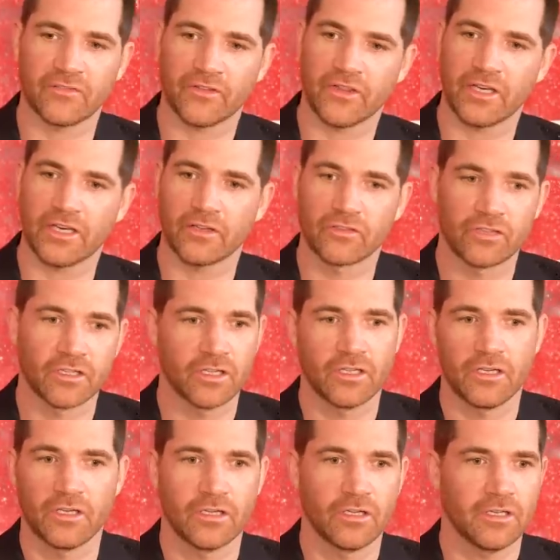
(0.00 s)
and everything else.
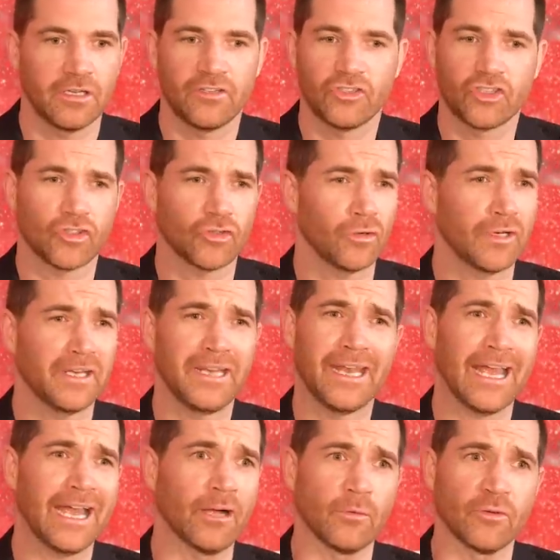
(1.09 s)
Surely
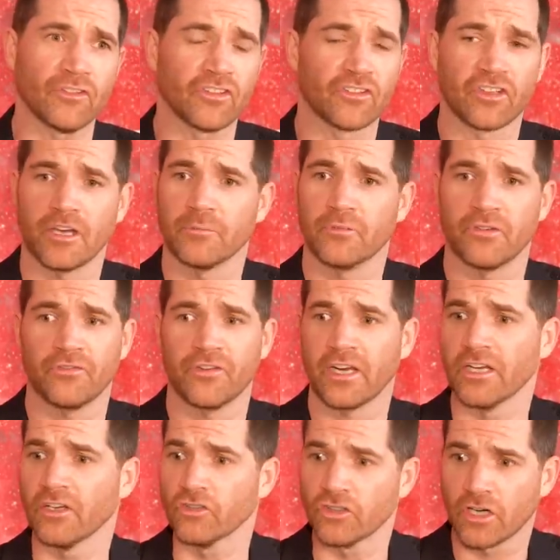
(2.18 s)
now is the time to
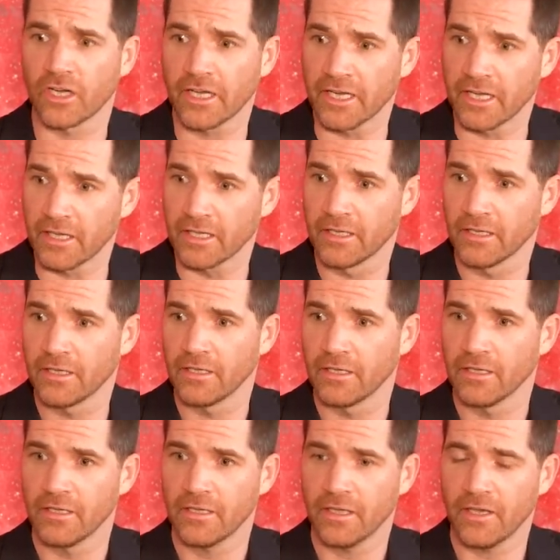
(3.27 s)
fucking try it. Mm.
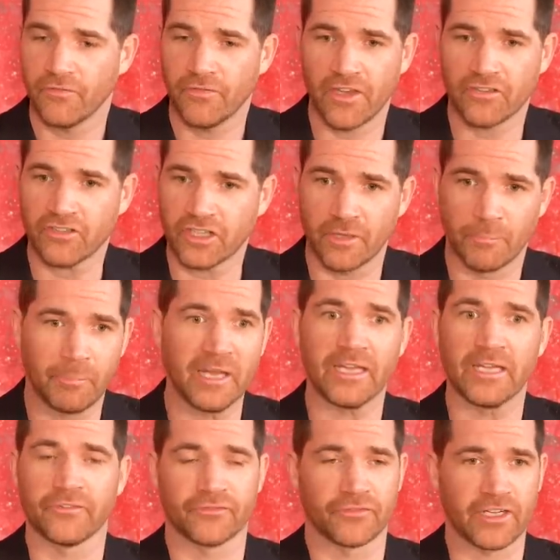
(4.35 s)
If there's a
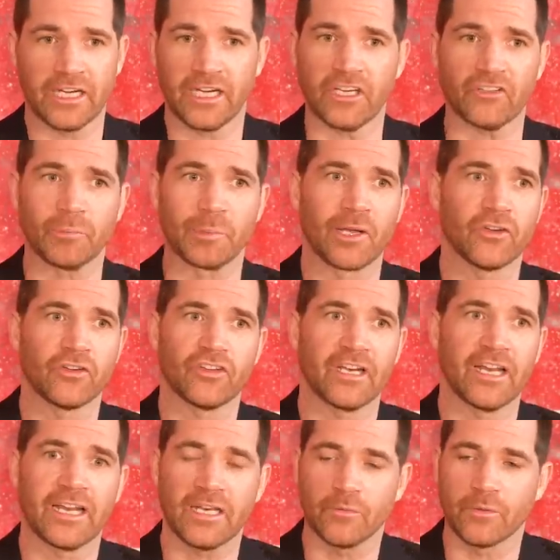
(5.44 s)
big freaking
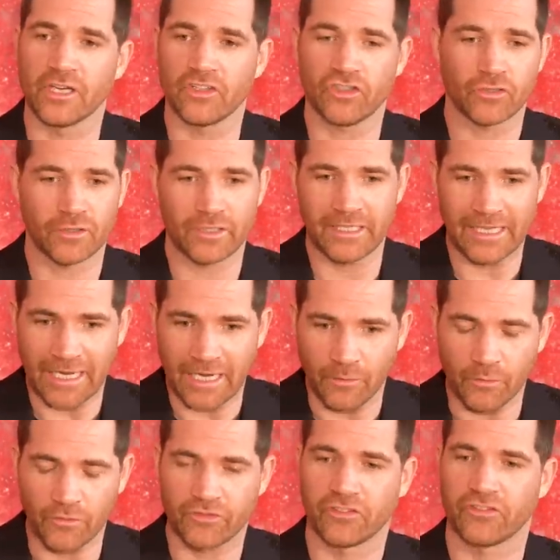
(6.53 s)
explosion anyway, surely
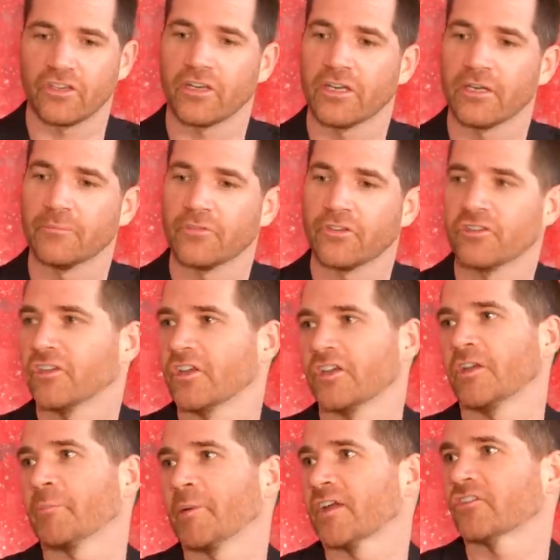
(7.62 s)
now is the time to mm.
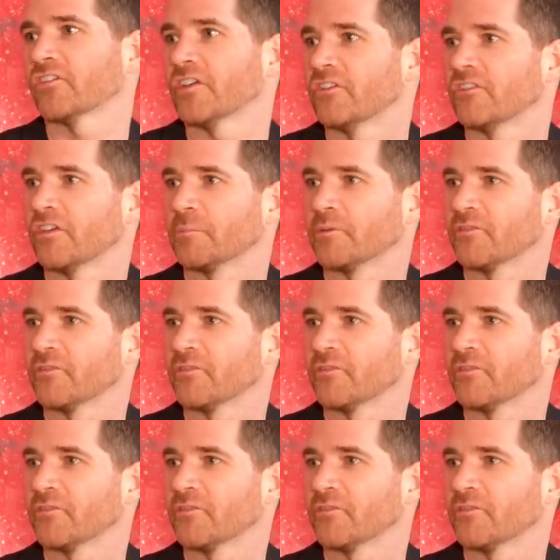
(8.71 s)
turn your passion into your